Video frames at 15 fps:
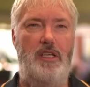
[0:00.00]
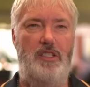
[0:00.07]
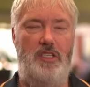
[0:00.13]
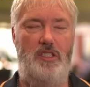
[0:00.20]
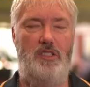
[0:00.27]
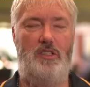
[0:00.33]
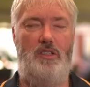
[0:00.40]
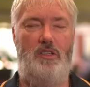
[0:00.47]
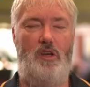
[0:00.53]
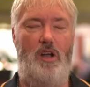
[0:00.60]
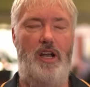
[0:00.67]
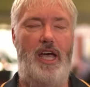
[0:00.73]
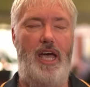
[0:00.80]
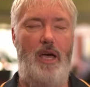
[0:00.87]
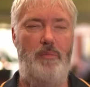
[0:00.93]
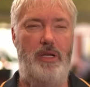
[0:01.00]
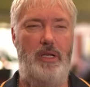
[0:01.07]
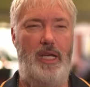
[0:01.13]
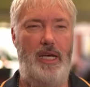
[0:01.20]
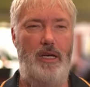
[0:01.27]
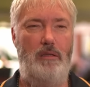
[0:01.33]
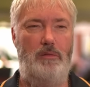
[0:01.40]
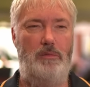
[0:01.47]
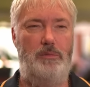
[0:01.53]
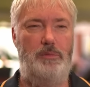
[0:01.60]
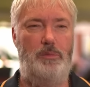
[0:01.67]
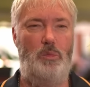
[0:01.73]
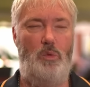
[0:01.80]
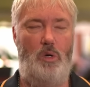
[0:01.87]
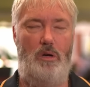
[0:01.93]
is this gonna happen now?
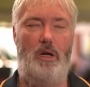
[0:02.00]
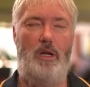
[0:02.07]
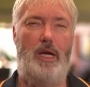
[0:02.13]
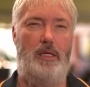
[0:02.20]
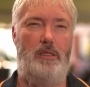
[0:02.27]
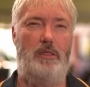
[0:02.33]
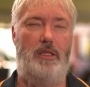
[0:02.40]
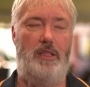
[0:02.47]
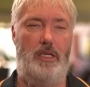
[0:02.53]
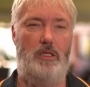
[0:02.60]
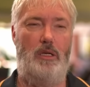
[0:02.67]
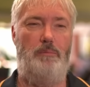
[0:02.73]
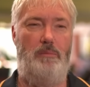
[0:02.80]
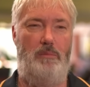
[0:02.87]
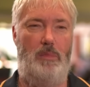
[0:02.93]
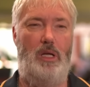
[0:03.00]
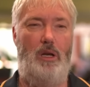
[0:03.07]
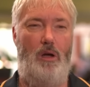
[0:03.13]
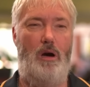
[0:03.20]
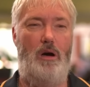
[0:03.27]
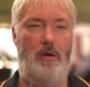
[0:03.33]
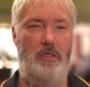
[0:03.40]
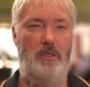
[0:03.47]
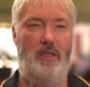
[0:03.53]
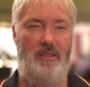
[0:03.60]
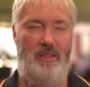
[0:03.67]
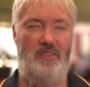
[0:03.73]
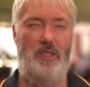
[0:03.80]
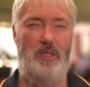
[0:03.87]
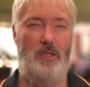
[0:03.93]
Well, actually, there's a, a lot of,
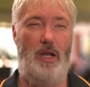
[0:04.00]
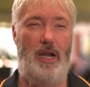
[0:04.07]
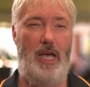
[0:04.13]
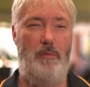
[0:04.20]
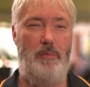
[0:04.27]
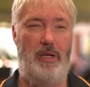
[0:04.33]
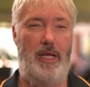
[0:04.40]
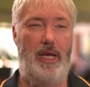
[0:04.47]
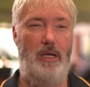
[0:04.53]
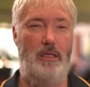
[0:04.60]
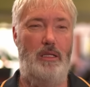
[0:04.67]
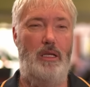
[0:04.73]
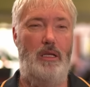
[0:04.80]
is this gonna happen now?